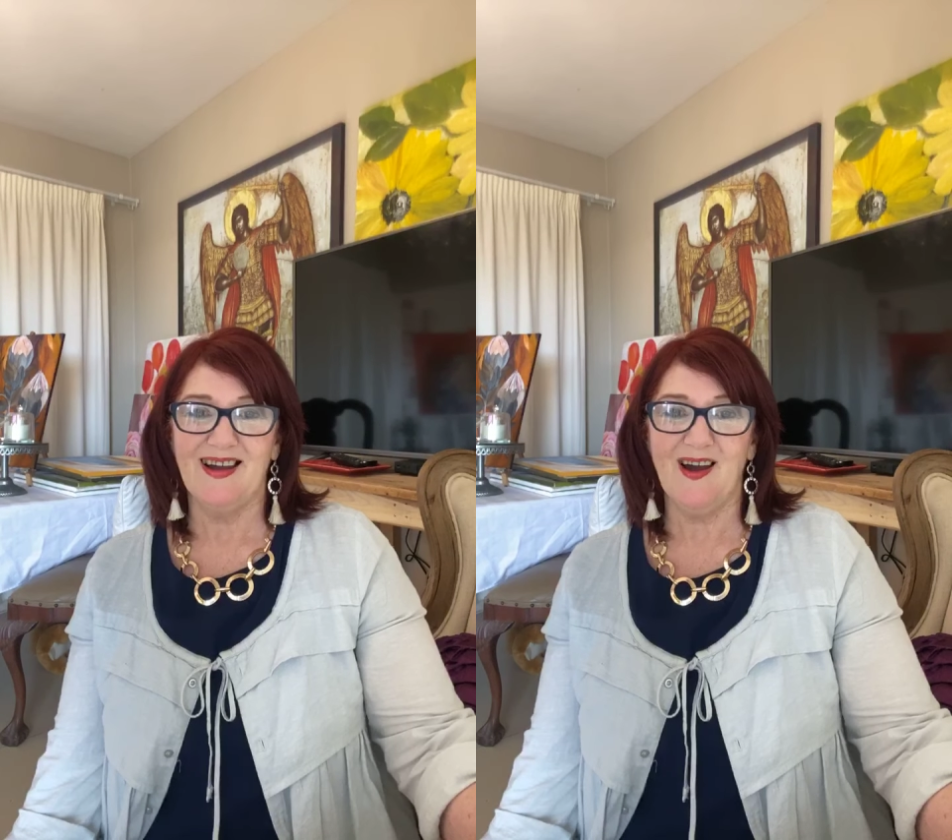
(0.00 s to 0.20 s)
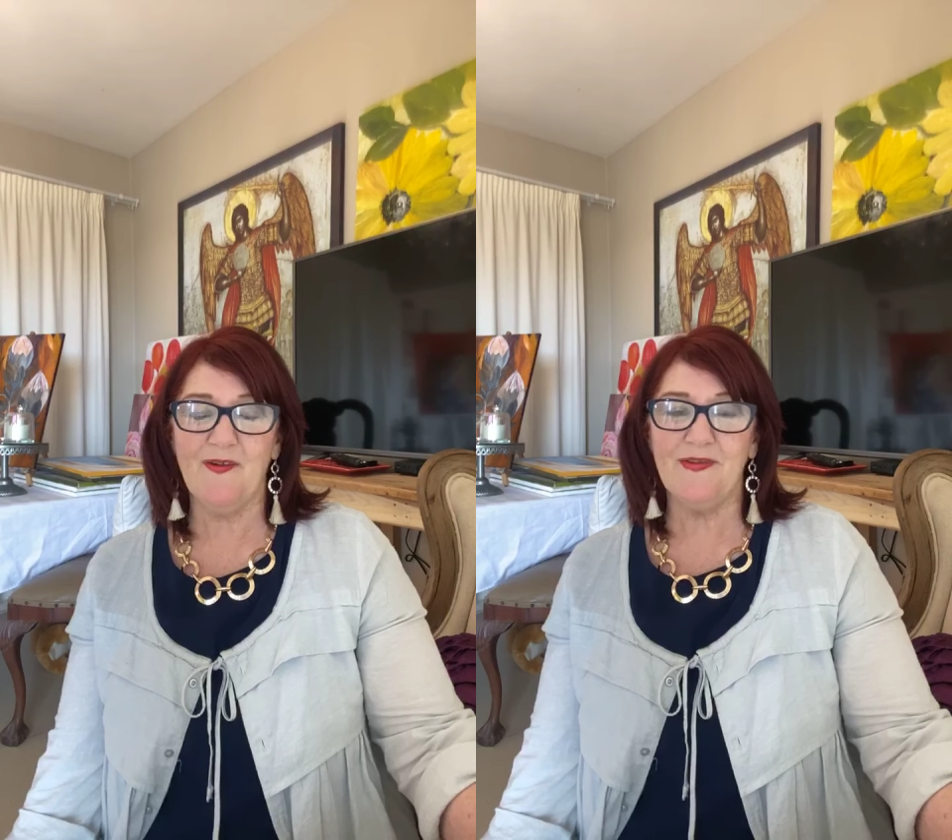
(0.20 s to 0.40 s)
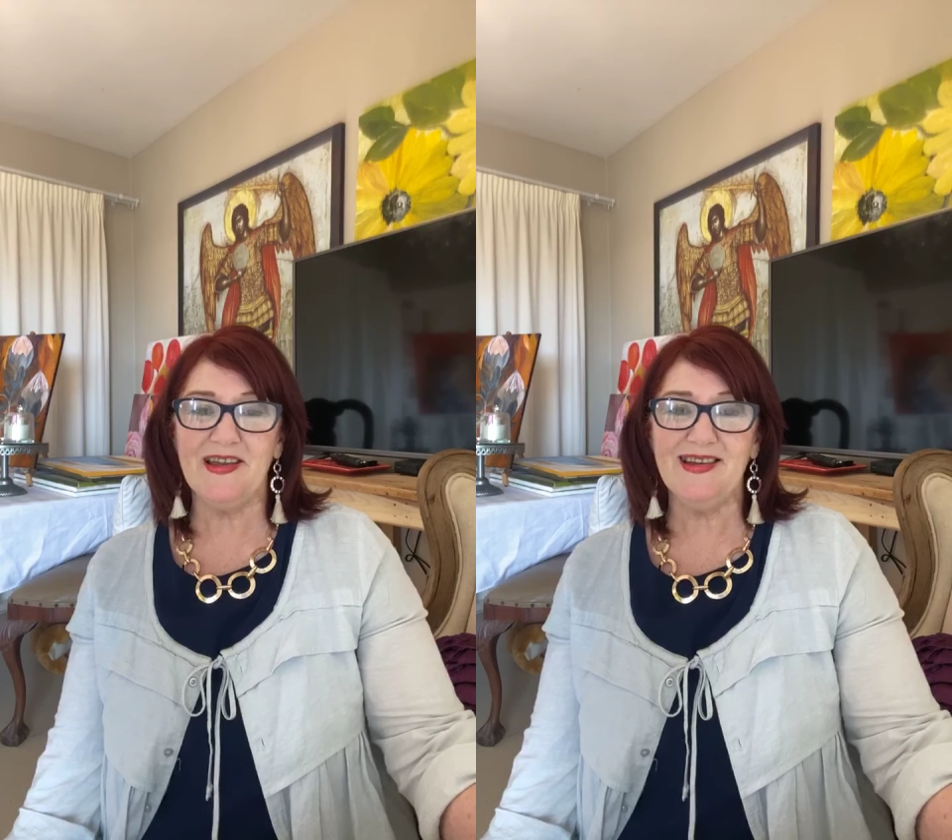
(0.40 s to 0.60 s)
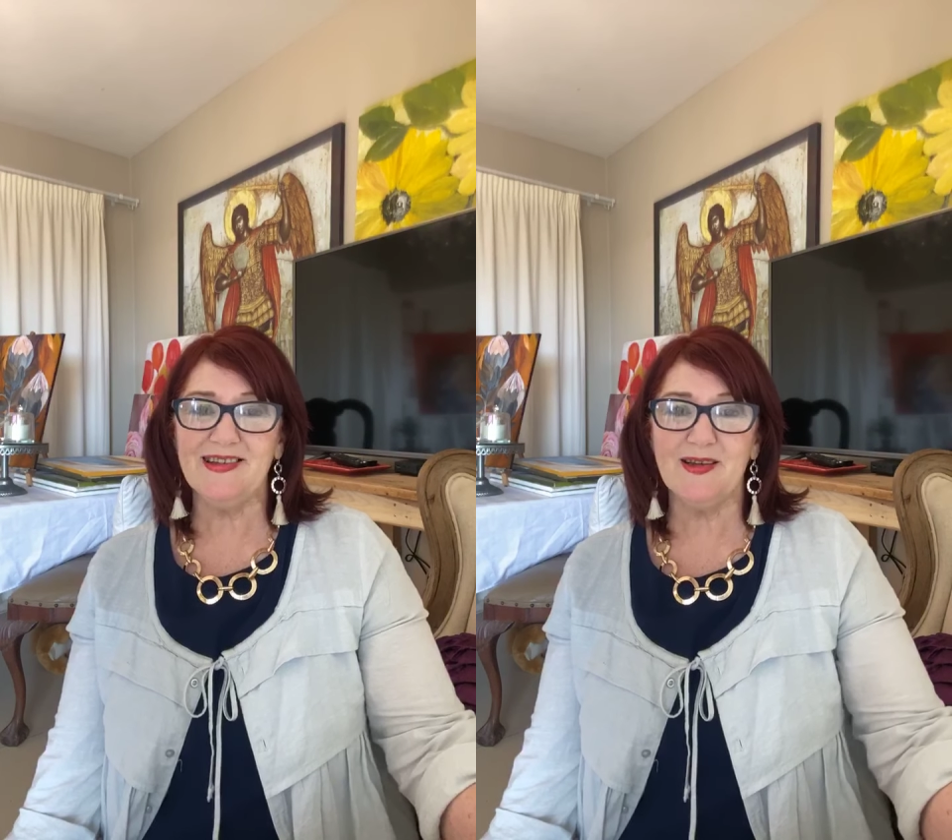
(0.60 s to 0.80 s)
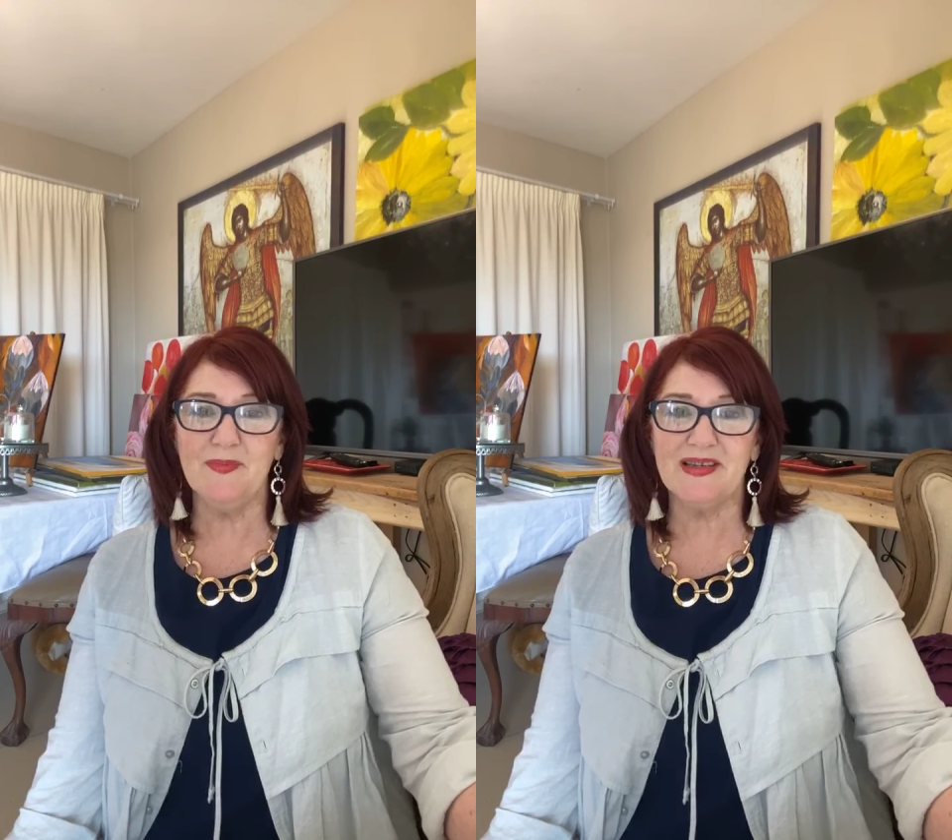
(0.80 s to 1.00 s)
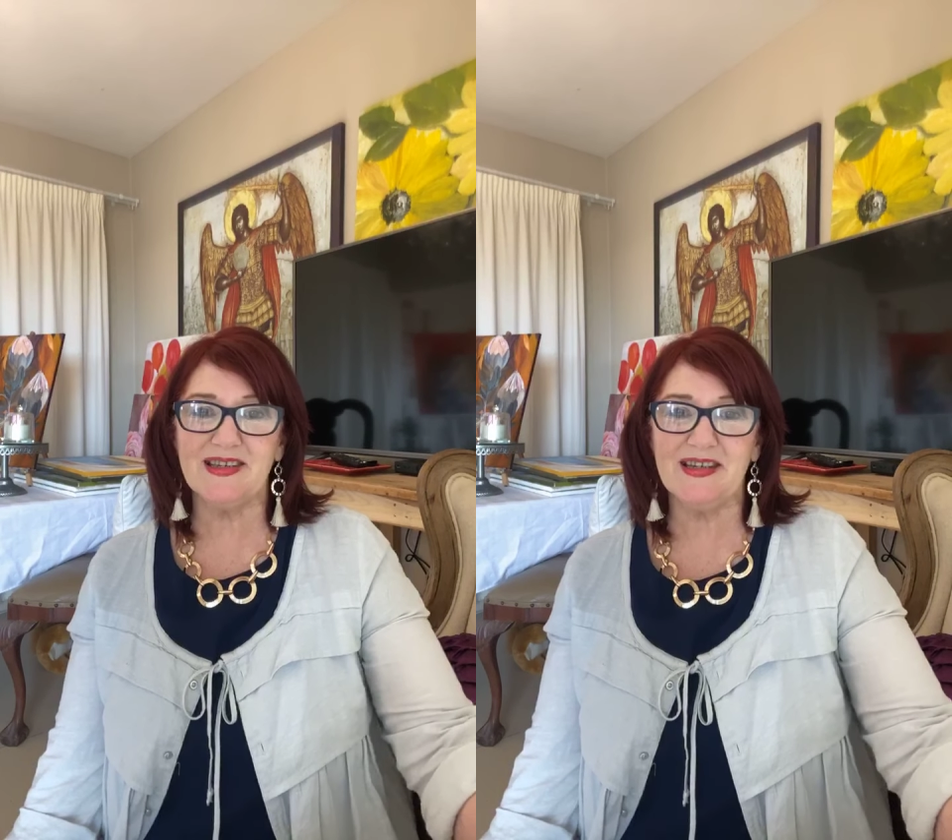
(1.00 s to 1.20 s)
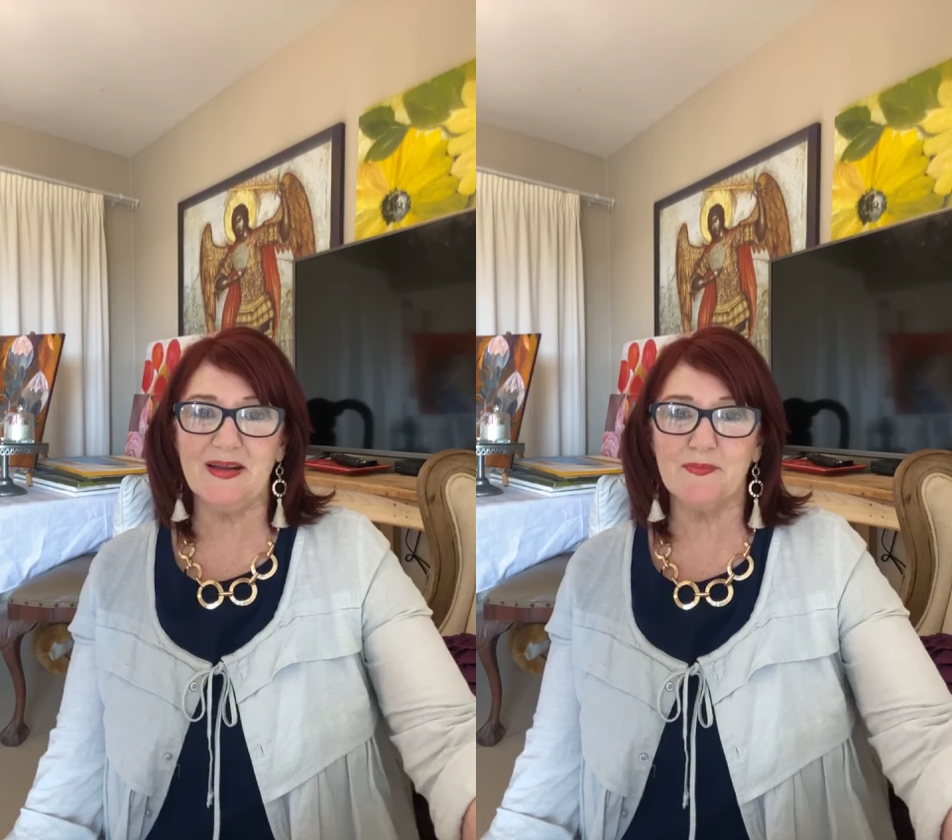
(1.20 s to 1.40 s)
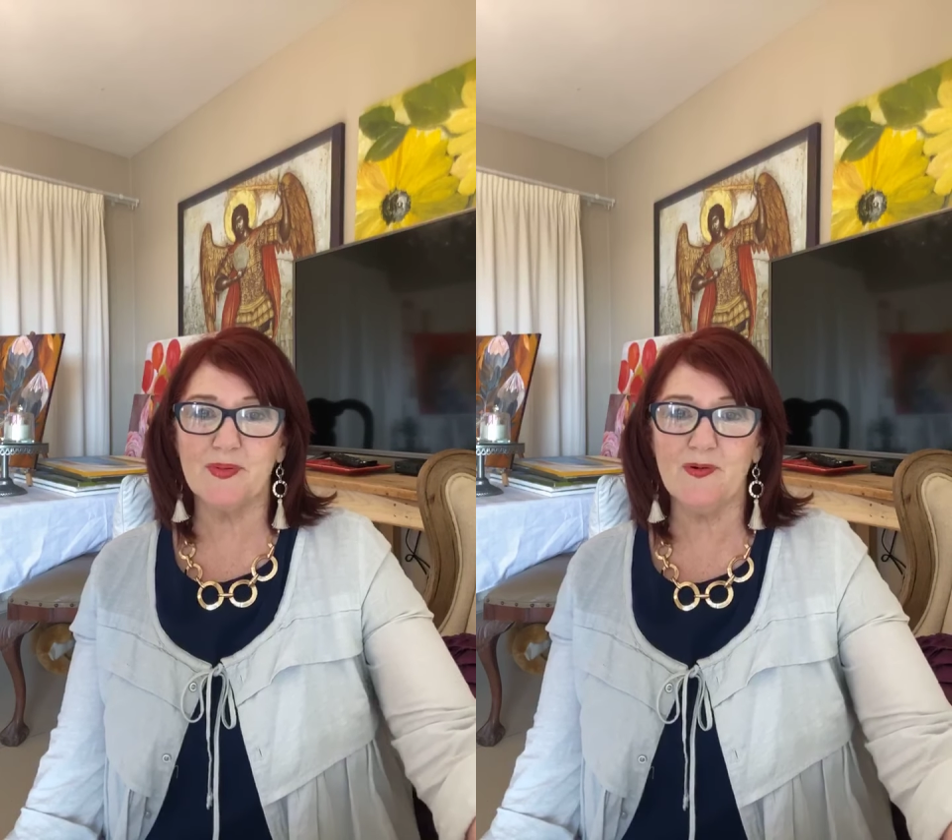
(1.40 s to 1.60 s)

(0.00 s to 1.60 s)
of intimacy and